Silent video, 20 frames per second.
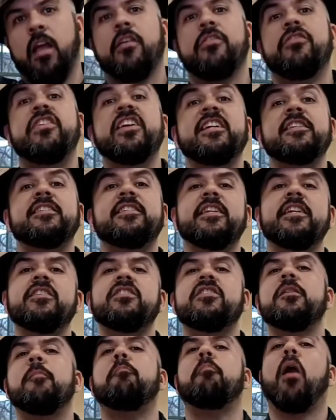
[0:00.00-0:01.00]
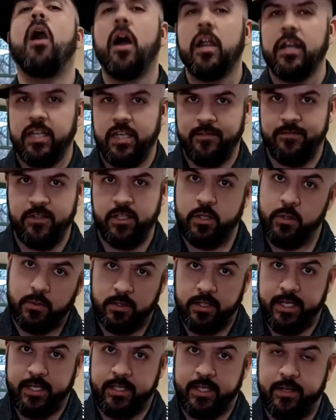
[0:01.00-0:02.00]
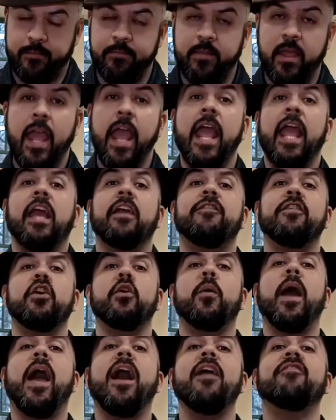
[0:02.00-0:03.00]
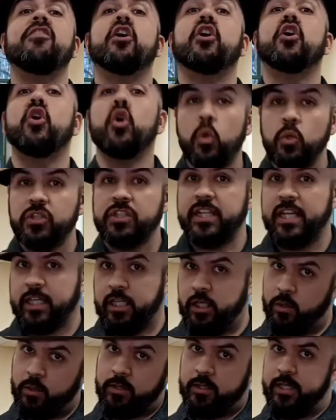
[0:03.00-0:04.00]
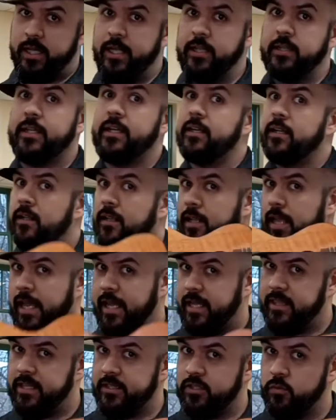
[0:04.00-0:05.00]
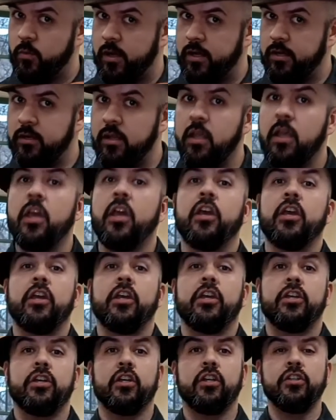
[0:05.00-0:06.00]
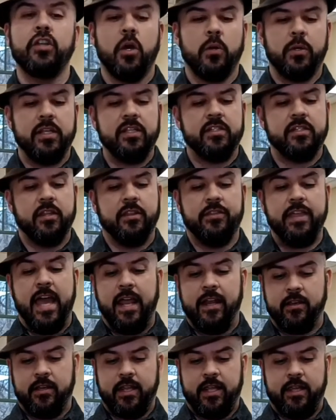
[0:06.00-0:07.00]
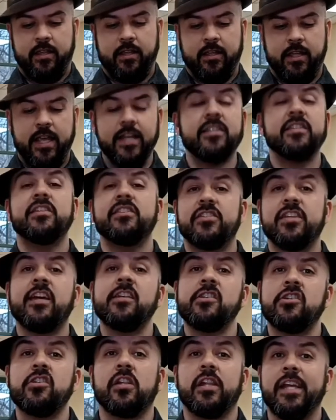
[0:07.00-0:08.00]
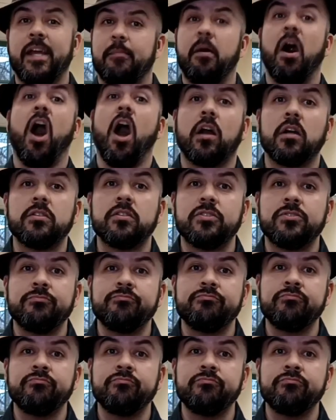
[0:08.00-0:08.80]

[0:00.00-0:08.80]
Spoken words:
This is the body of the ukulele. If you have an acoustic ukulele, like this one, you'll notice that it's essentially a box.